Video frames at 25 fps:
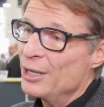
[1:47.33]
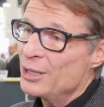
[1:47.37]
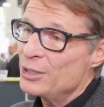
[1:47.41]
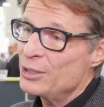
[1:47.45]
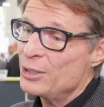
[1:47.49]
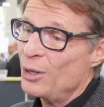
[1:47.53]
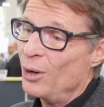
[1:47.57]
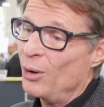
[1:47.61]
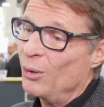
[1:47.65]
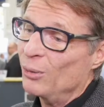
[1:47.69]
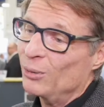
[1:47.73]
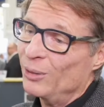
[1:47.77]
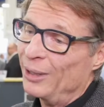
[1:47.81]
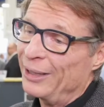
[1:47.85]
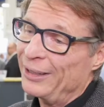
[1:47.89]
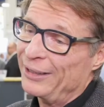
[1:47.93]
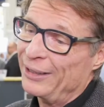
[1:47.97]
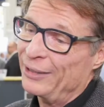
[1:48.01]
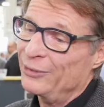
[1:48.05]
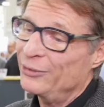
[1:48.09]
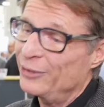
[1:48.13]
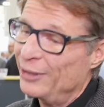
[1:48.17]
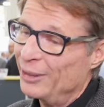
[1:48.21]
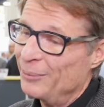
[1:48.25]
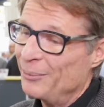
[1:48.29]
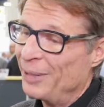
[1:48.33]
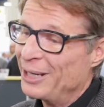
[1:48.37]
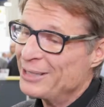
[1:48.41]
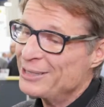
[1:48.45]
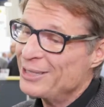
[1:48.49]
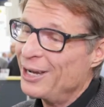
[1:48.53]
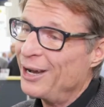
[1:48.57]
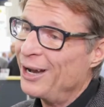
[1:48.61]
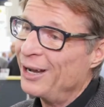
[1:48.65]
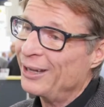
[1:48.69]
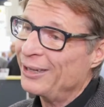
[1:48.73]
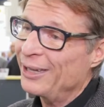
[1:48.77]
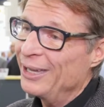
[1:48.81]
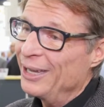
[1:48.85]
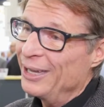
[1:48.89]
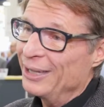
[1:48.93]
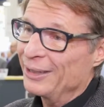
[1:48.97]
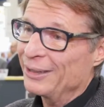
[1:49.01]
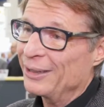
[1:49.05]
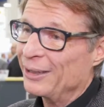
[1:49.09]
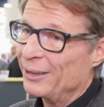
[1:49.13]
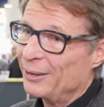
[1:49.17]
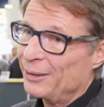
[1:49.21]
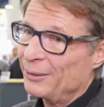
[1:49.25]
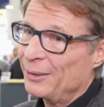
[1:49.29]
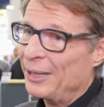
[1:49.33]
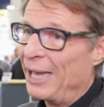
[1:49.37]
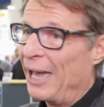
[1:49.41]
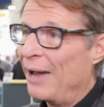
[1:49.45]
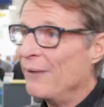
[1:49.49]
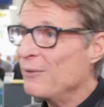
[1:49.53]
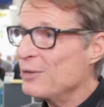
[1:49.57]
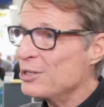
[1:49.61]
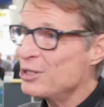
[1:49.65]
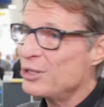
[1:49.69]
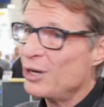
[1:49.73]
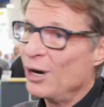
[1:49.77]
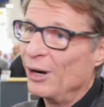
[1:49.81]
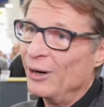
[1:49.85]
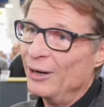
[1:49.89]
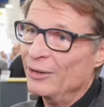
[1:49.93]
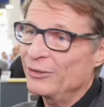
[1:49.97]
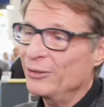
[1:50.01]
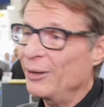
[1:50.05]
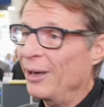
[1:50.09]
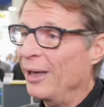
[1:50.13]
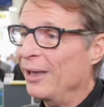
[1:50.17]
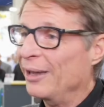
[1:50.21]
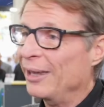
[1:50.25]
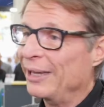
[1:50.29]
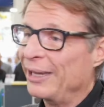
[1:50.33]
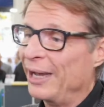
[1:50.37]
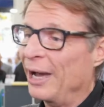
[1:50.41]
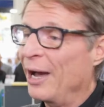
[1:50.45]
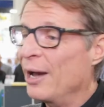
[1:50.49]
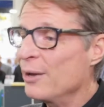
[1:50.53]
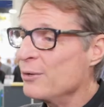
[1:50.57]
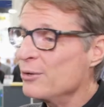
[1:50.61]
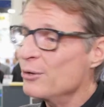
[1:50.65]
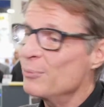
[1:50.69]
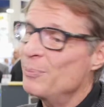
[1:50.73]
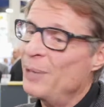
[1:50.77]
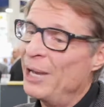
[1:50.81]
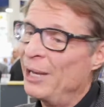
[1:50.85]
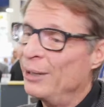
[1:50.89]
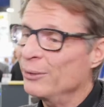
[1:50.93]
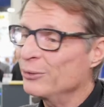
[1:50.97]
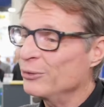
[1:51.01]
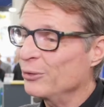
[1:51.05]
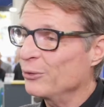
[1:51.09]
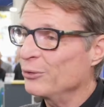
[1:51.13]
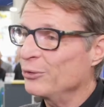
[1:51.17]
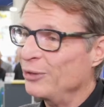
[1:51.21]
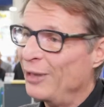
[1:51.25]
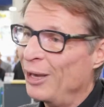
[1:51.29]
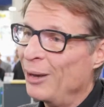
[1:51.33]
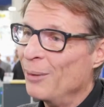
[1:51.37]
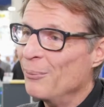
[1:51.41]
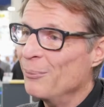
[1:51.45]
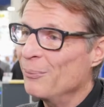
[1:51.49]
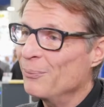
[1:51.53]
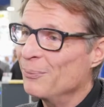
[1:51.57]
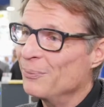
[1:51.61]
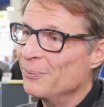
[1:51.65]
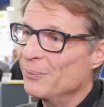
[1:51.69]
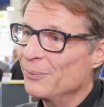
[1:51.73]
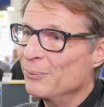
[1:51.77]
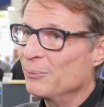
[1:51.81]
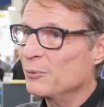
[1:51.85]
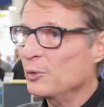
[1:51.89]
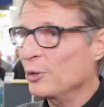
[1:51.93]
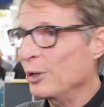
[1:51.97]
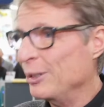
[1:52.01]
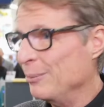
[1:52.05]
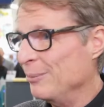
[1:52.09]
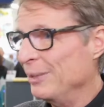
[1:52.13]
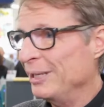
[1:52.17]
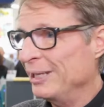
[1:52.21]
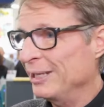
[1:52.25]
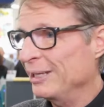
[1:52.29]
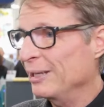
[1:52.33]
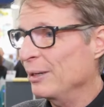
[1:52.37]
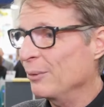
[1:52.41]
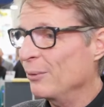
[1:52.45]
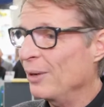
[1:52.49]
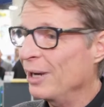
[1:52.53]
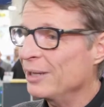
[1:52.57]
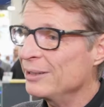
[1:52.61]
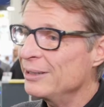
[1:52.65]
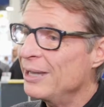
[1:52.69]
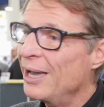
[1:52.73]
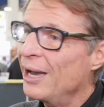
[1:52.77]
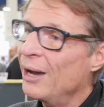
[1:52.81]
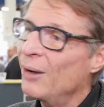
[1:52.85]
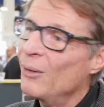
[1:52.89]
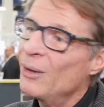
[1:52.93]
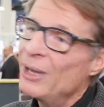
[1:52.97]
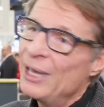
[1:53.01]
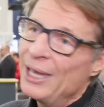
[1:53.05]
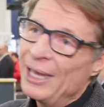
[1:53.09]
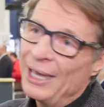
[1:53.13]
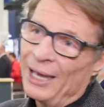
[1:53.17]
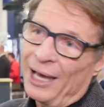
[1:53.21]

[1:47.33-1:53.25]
So like I said in my talk, the average car has like 100 pounds of sound treatment in it right now.